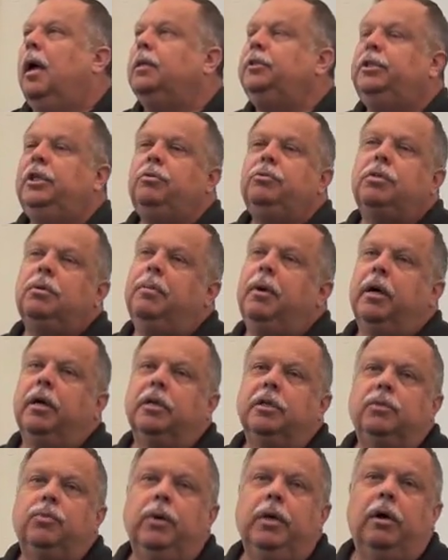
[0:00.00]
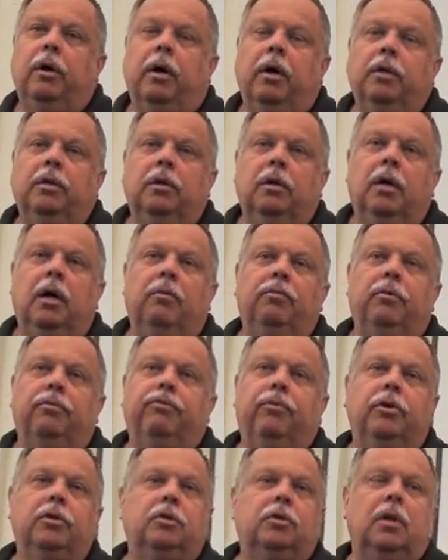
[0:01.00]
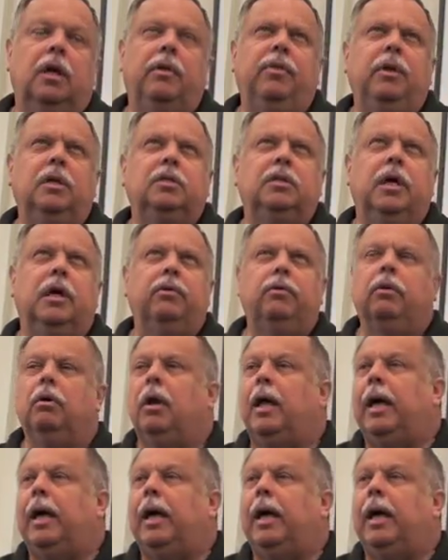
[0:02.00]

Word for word: And she was America's sweetheart of the first, I think it's Heather